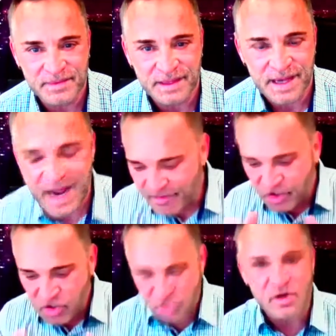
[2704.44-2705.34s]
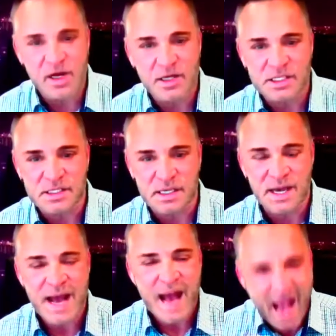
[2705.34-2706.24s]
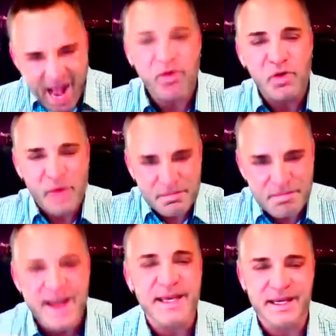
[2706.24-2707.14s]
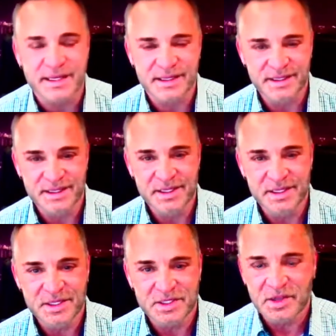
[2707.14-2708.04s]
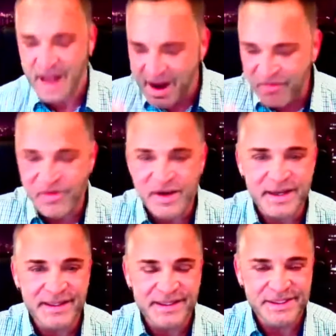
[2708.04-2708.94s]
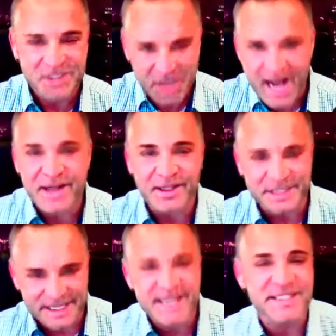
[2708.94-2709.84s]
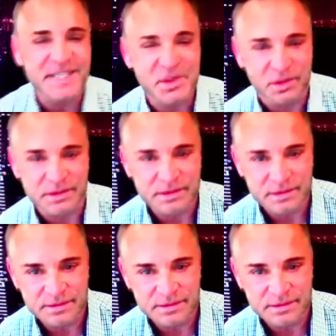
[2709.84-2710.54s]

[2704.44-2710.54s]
I have a curiosity. How do we make it so that every child stands equal?